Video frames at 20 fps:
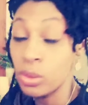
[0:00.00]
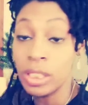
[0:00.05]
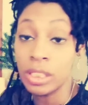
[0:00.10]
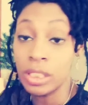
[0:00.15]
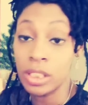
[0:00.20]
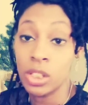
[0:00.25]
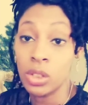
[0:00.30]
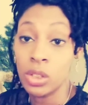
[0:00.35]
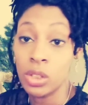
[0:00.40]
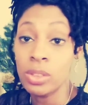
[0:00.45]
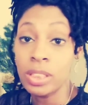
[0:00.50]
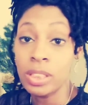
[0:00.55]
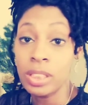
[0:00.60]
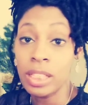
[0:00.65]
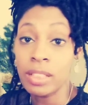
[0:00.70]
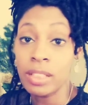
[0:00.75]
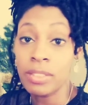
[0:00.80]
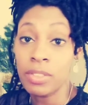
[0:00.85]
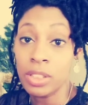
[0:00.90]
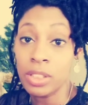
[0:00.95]
this glue
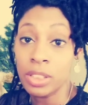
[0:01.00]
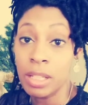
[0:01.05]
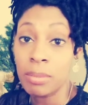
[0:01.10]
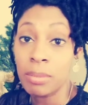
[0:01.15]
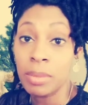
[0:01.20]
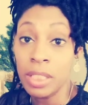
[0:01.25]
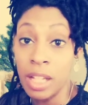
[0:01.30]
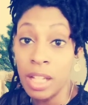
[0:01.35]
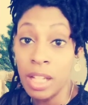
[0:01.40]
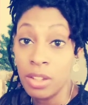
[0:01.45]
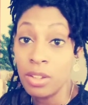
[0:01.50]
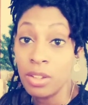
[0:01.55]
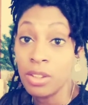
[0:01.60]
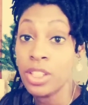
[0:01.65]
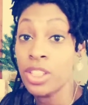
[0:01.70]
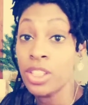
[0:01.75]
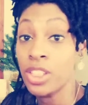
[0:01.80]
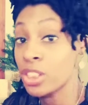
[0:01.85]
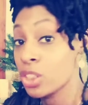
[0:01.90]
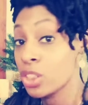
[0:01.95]
stick for something other
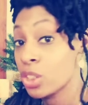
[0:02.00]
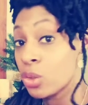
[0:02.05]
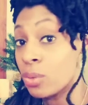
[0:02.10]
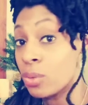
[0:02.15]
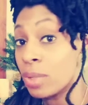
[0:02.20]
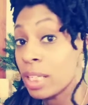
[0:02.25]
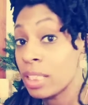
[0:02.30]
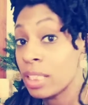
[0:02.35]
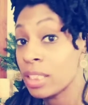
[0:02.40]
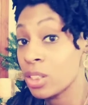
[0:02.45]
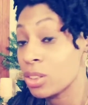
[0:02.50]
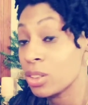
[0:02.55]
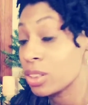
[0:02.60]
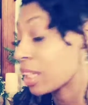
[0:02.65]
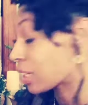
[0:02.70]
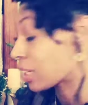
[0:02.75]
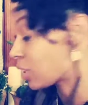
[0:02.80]
than just gluing, so stay